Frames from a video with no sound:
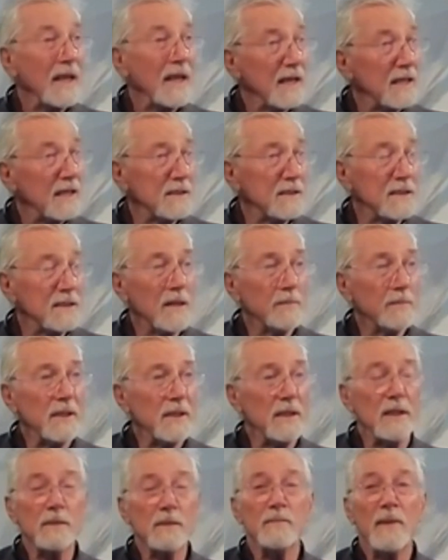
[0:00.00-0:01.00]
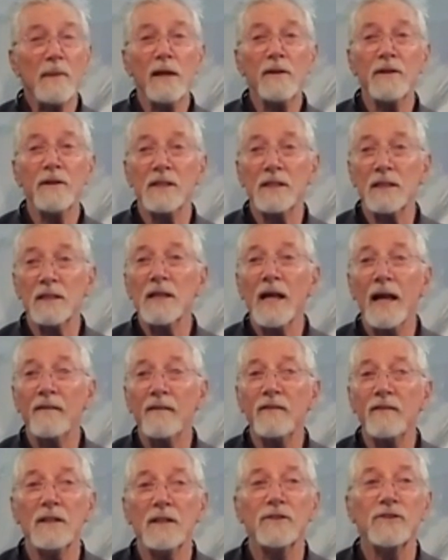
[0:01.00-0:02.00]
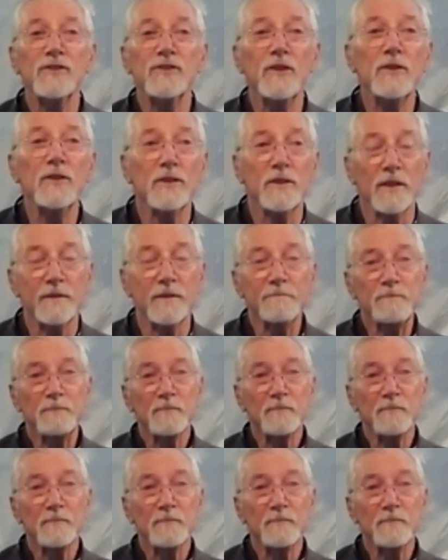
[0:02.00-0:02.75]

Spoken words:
He ended up getting married and having a son.